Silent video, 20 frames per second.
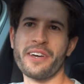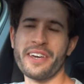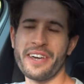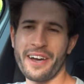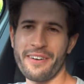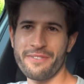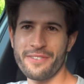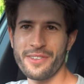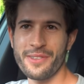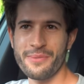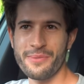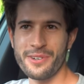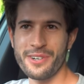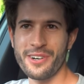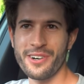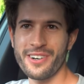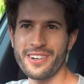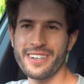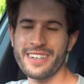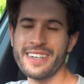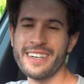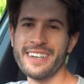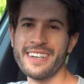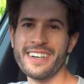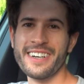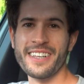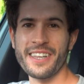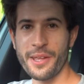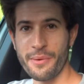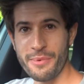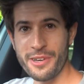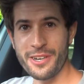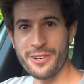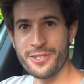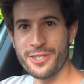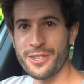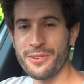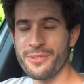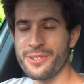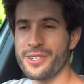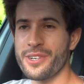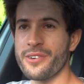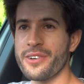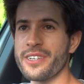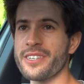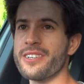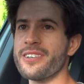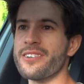looking after them or not let me go see what's going